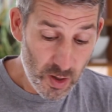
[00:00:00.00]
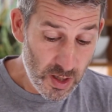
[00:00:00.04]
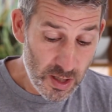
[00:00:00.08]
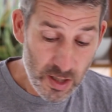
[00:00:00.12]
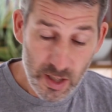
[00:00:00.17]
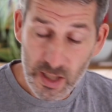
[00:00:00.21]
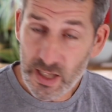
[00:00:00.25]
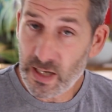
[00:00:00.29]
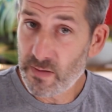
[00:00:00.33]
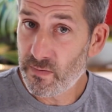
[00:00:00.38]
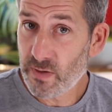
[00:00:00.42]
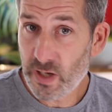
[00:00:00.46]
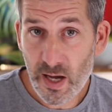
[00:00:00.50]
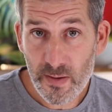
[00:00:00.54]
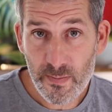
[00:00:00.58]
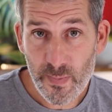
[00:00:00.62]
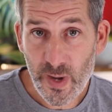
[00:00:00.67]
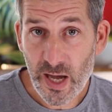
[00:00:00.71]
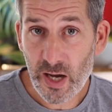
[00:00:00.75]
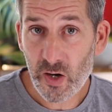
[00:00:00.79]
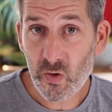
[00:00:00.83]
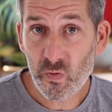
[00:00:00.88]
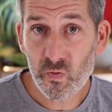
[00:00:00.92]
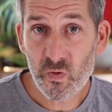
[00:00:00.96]
you can even come
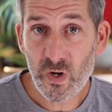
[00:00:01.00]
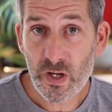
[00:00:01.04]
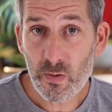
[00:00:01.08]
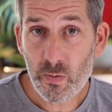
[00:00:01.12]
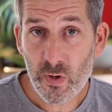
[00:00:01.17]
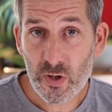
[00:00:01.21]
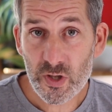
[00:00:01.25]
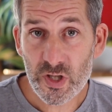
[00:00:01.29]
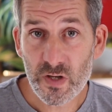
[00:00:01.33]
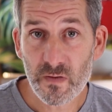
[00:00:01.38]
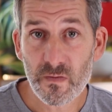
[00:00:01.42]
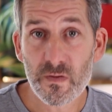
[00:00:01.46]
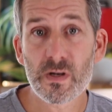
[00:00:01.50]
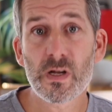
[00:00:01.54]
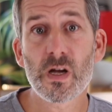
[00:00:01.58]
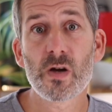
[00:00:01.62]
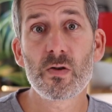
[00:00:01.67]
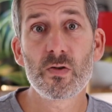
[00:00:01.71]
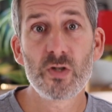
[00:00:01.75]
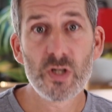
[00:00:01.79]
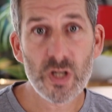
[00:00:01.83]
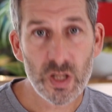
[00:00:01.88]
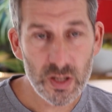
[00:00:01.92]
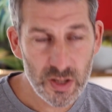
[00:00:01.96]
back rewatch the
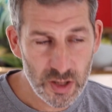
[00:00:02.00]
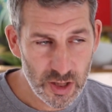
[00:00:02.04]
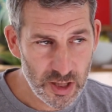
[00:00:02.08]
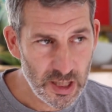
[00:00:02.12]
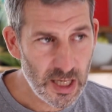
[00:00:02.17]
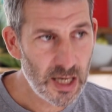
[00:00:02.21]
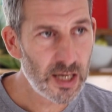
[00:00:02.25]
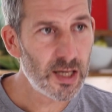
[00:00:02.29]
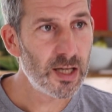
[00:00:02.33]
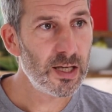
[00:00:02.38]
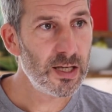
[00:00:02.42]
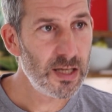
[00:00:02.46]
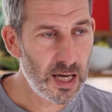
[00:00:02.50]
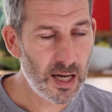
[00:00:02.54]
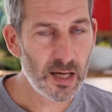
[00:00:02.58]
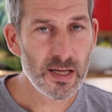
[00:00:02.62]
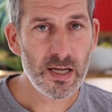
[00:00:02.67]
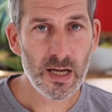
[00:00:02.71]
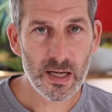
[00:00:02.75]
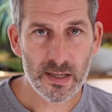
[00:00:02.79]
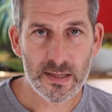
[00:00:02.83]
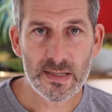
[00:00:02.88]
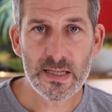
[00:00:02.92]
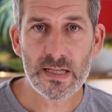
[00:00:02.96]
video just check yeah
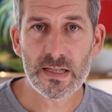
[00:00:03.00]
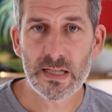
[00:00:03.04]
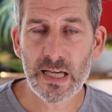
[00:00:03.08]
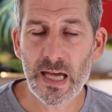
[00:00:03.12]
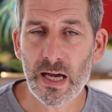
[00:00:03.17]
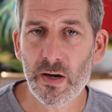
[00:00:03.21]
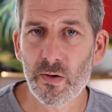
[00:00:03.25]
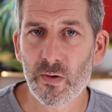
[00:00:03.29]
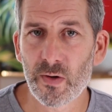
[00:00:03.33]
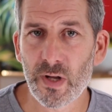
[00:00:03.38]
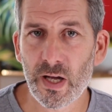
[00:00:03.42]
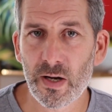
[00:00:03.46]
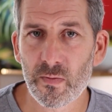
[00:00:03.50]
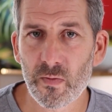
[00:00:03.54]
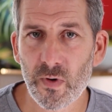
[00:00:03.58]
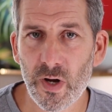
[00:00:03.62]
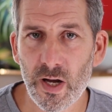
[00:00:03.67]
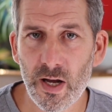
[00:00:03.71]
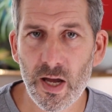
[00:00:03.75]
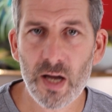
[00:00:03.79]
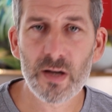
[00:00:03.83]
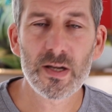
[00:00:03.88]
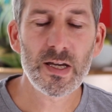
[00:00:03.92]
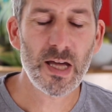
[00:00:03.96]
yeah i did get all that
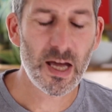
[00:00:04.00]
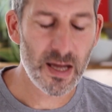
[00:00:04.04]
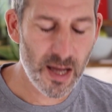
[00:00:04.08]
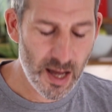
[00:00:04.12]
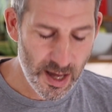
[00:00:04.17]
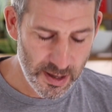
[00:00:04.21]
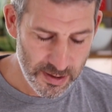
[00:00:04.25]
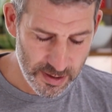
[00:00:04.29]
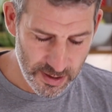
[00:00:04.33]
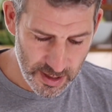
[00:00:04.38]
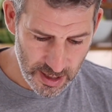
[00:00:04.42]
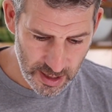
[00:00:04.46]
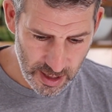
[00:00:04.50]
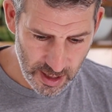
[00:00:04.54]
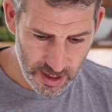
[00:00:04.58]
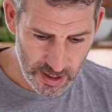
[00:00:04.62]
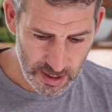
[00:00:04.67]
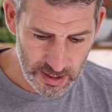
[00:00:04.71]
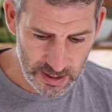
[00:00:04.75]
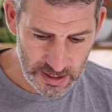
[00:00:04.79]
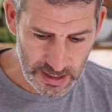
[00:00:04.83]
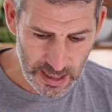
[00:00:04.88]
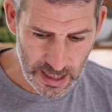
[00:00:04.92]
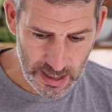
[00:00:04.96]
right okay i think i
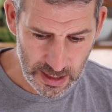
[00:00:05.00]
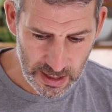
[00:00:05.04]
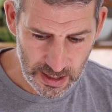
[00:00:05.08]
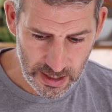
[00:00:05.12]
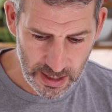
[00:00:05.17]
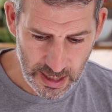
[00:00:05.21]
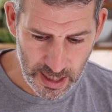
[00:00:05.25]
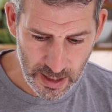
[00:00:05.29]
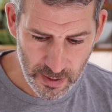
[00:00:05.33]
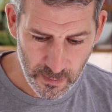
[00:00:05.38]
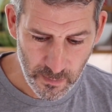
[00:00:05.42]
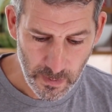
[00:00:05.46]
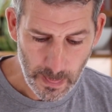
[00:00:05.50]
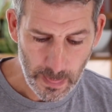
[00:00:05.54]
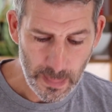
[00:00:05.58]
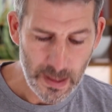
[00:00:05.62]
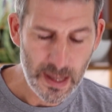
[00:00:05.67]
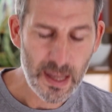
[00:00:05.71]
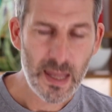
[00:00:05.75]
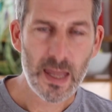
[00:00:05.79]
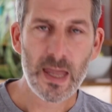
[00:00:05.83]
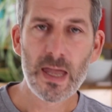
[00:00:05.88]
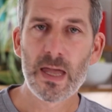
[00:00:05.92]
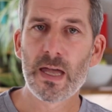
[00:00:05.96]
understand it now
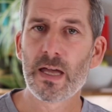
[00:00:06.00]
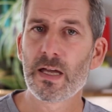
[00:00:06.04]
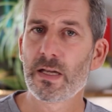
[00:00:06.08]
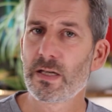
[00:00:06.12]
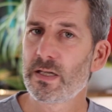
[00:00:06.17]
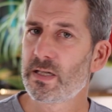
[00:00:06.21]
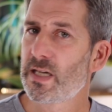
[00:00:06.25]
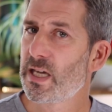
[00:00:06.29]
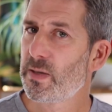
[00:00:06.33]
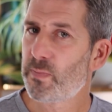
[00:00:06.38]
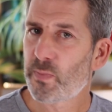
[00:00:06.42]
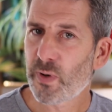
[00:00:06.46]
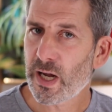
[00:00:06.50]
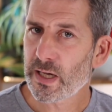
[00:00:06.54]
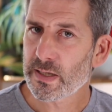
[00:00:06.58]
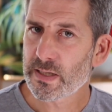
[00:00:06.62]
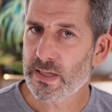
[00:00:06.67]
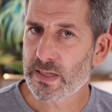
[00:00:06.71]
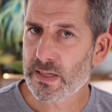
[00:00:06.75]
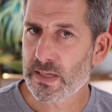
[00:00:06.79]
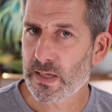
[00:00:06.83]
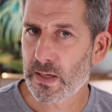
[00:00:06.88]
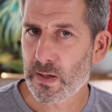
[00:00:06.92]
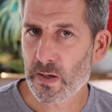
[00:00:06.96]
just keep
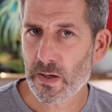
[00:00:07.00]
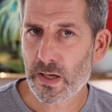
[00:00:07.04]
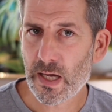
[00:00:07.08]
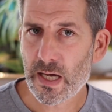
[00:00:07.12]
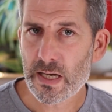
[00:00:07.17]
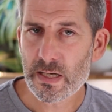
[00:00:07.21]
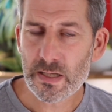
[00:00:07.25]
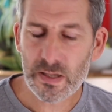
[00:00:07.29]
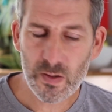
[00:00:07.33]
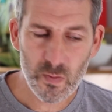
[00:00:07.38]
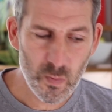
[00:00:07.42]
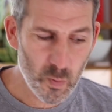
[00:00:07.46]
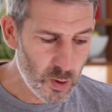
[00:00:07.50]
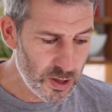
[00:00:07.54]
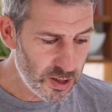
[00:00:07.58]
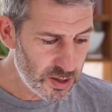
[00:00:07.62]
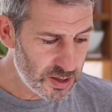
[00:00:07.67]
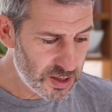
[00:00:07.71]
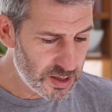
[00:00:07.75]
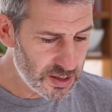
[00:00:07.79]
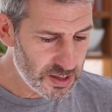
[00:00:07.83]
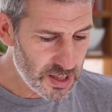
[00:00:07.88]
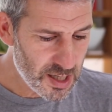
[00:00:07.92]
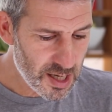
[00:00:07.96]
practicing okay so when you
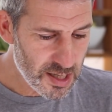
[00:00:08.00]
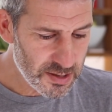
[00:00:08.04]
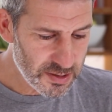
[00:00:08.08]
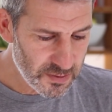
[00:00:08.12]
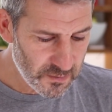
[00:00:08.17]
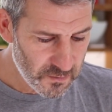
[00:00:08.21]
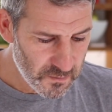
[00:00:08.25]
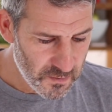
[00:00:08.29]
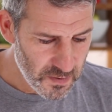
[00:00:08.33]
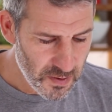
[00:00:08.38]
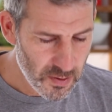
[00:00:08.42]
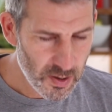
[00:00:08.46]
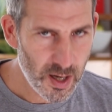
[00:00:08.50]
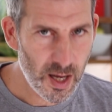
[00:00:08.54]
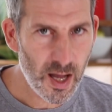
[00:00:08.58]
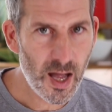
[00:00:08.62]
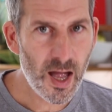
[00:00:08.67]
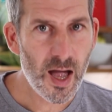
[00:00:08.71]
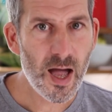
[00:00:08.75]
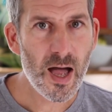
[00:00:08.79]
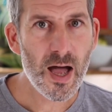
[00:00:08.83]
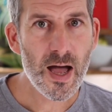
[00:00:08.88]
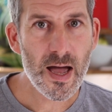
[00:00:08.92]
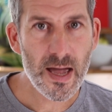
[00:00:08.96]
start to feel like
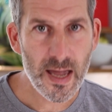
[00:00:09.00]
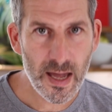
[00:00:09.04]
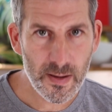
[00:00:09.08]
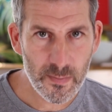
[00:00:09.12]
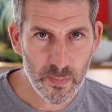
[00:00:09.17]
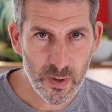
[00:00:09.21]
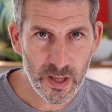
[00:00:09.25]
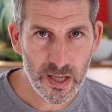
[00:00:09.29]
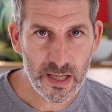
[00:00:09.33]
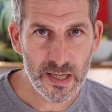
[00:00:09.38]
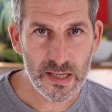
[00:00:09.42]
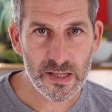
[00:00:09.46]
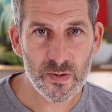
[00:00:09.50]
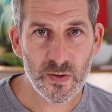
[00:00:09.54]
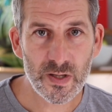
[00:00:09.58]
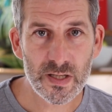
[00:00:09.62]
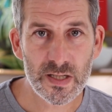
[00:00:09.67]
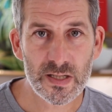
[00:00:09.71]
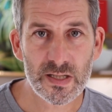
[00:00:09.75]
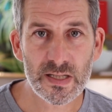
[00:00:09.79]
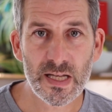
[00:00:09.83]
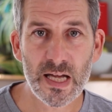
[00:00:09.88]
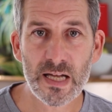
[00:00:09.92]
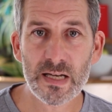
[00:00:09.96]
ah i am beginning to
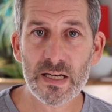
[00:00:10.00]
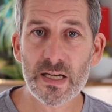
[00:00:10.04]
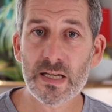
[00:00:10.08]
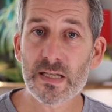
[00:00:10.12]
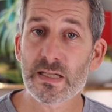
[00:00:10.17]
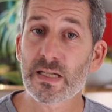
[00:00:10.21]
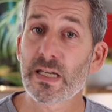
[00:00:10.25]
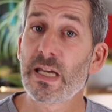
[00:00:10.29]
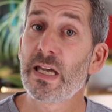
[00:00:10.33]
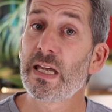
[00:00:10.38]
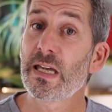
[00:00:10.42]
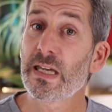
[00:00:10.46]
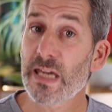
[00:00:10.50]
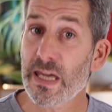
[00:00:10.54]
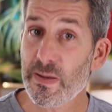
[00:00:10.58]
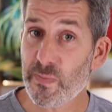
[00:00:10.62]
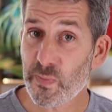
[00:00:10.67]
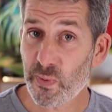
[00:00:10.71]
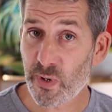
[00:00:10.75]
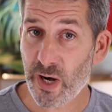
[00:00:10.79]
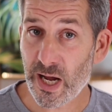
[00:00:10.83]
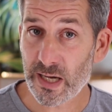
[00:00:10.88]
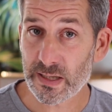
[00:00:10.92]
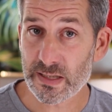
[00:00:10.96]
understand this
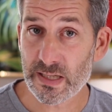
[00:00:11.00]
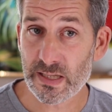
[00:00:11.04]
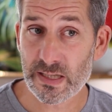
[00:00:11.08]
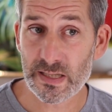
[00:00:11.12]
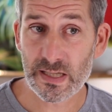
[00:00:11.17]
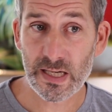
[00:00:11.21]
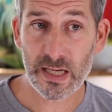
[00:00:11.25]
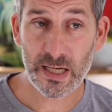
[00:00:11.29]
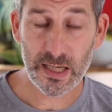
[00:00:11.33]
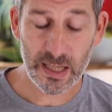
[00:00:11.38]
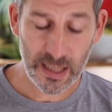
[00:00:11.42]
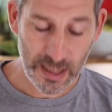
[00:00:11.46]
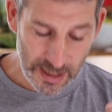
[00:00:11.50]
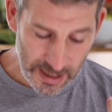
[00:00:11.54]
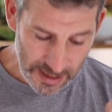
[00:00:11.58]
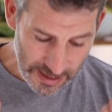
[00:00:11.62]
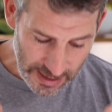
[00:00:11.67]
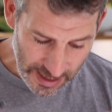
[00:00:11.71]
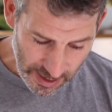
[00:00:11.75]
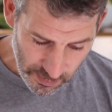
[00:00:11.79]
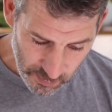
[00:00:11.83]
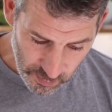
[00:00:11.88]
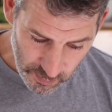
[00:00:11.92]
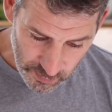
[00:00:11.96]
keep practicing and
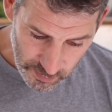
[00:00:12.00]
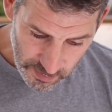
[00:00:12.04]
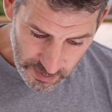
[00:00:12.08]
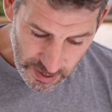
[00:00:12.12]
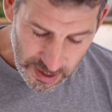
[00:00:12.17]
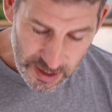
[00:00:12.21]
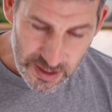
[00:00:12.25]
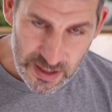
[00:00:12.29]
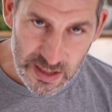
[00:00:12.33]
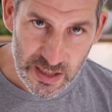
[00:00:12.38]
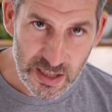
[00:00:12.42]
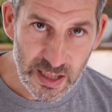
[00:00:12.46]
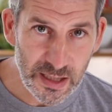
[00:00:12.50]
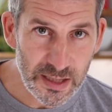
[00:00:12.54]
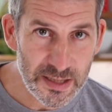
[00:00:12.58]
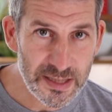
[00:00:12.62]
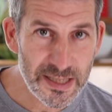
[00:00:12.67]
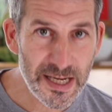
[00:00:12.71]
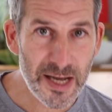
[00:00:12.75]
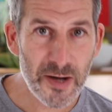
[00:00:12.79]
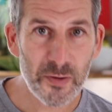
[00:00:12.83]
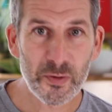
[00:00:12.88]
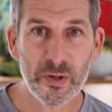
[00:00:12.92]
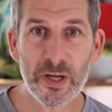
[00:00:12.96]
that will sink
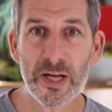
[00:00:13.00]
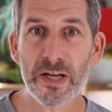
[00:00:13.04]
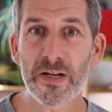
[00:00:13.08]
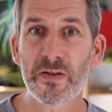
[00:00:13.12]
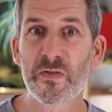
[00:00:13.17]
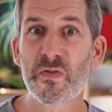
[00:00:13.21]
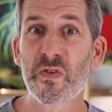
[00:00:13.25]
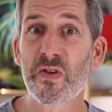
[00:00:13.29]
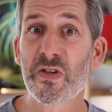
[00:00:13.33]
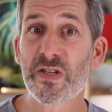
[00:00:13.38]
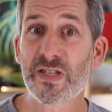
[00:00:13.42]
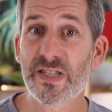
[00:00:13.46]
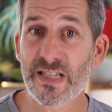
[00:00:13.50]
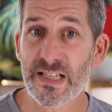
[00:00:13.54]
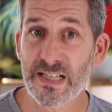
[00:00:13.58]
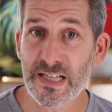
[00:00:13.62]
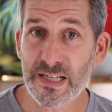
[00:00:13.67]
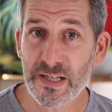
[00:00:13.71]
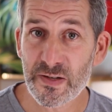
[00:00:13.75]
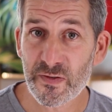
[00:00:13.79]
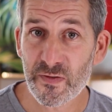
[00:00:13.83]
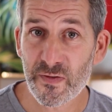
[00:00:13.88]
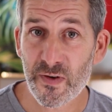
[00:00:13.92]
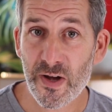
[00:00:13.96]
down kind of
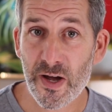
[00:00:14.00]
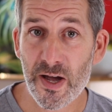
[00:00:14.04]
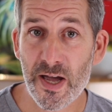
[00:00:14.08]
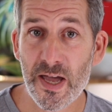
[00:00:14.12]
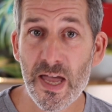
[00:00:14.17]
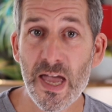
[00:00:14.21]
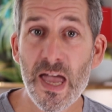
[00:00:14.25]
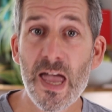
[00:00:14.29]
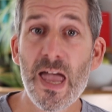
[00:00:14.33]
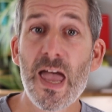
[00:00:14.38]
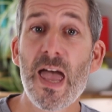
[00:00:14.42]
solidify